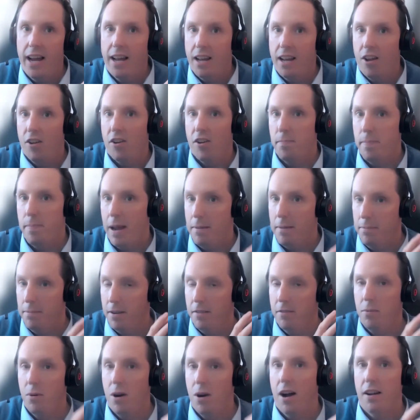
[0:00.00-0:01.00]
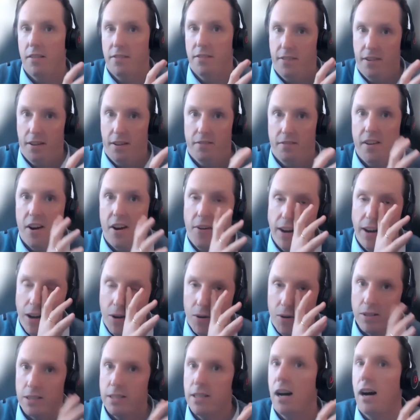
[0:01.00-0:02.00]
A lot of people have worked for a very
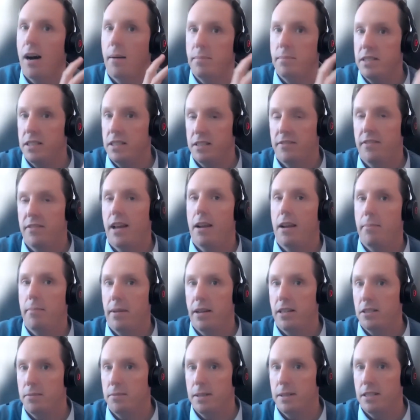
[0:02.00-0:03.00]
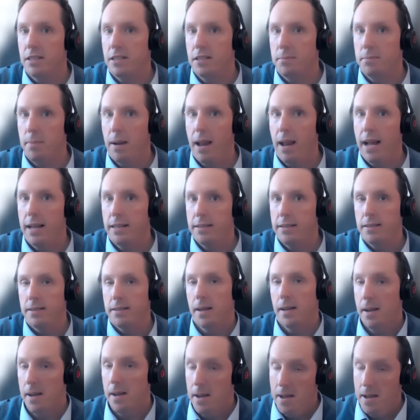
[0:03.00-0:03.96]
long time to develop those business plans.